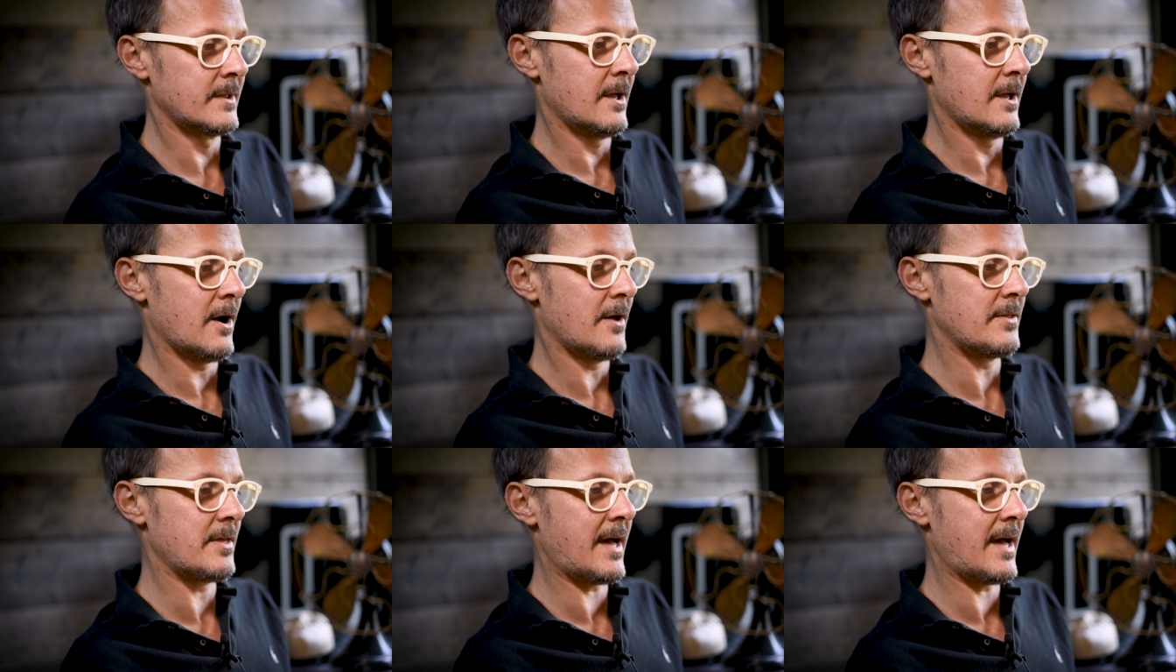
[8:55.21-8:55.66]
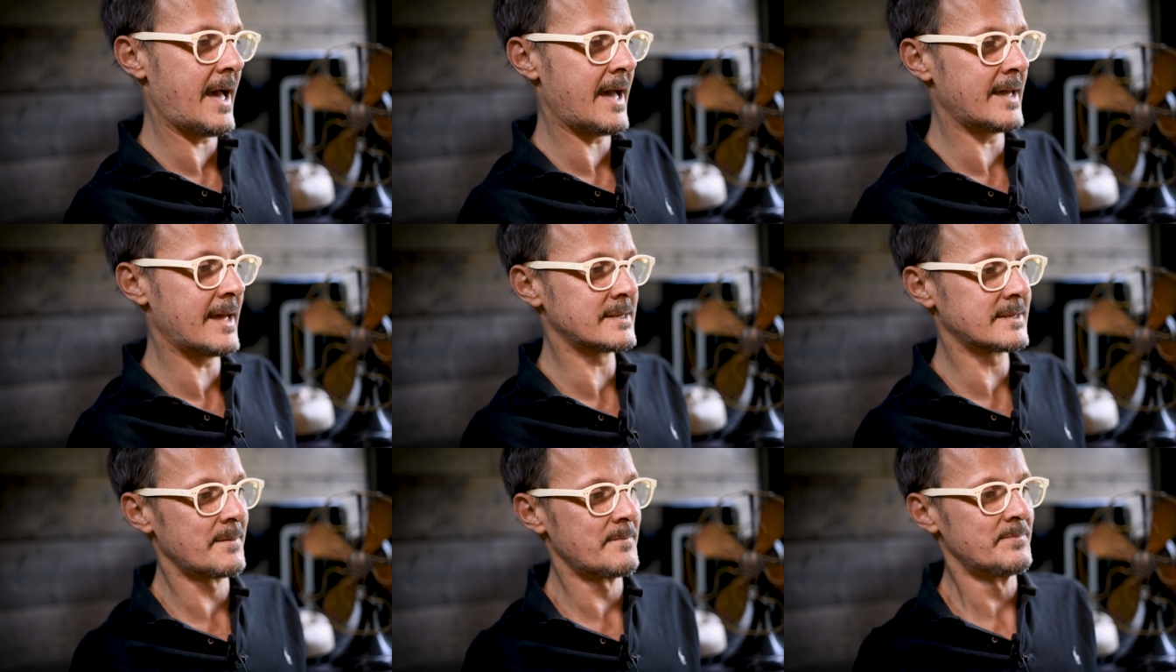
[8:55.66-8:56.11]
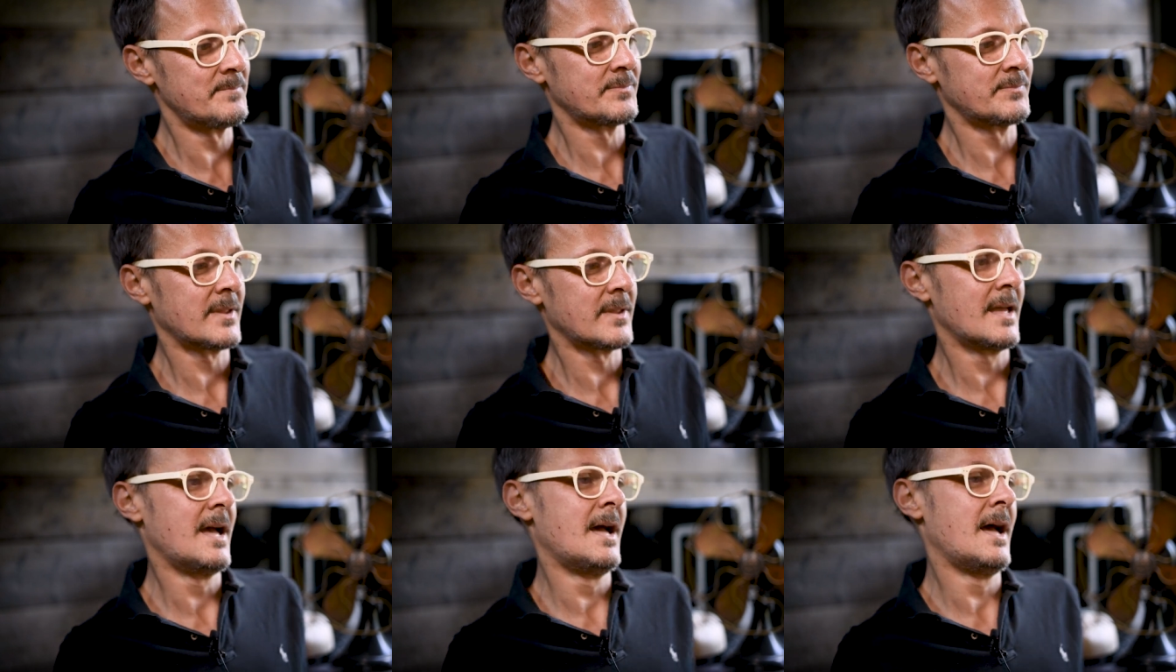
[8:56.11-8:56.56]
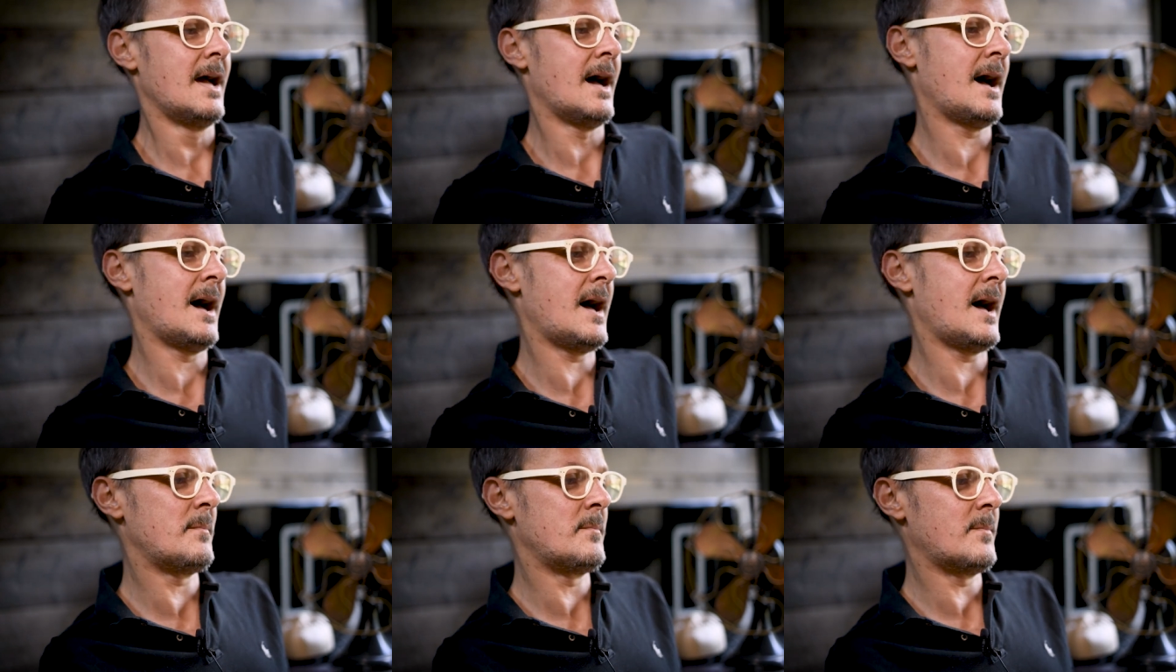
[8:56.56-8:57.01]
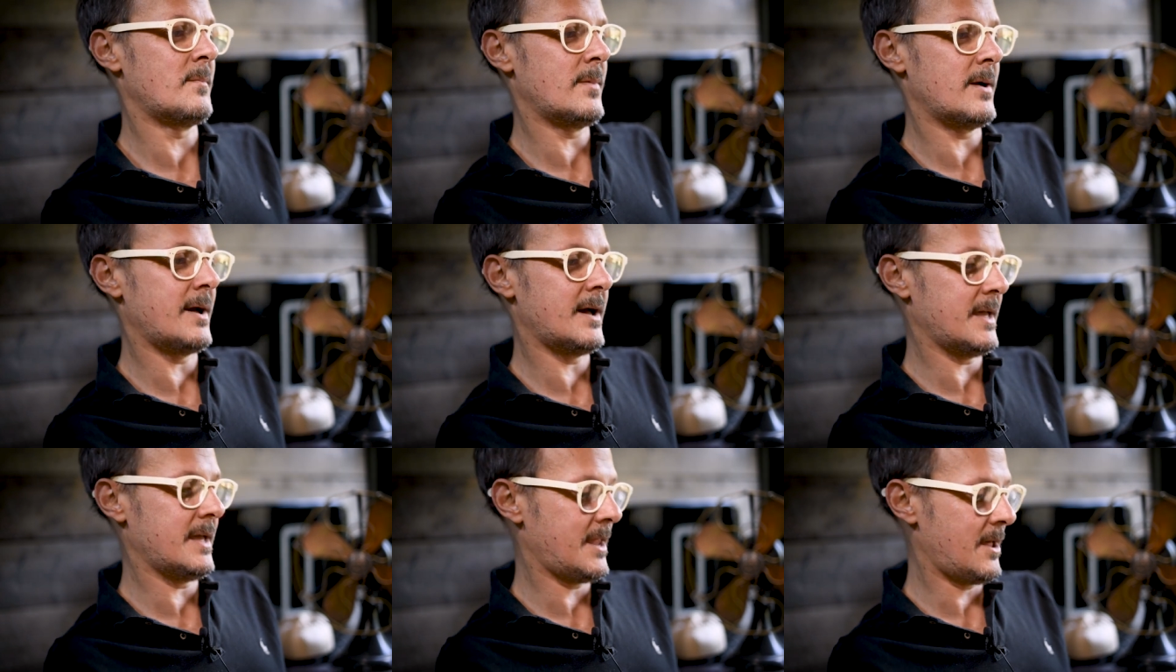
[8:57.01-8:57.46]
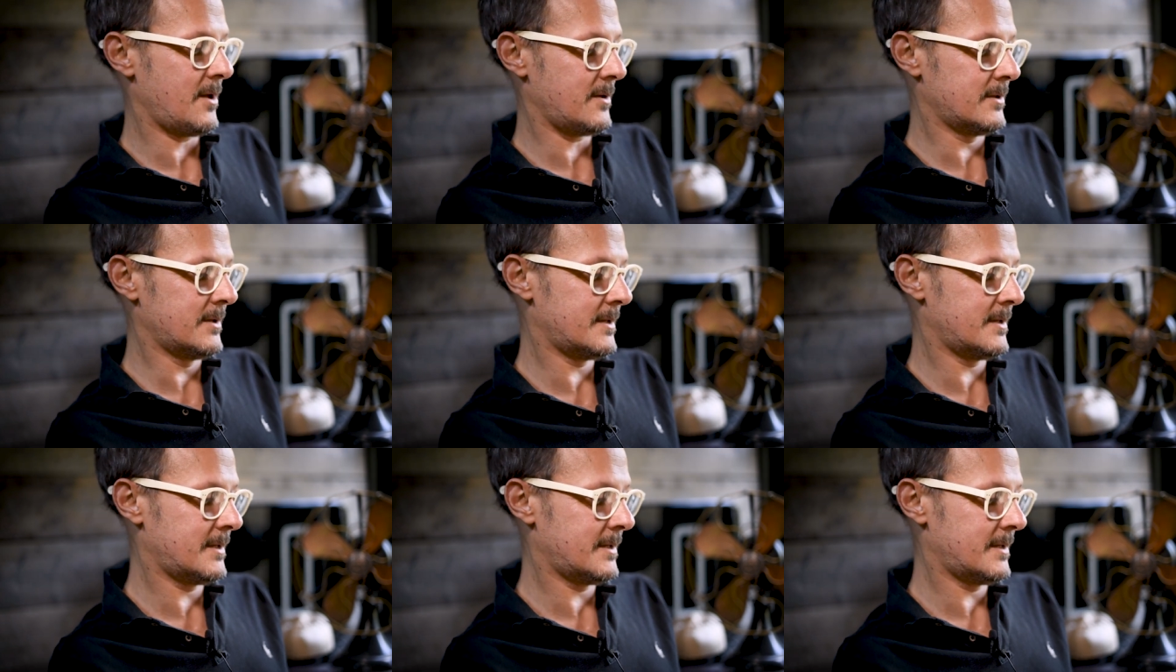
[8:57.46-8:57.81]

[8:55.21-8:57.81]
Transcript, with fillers: On the other hand, um, you know,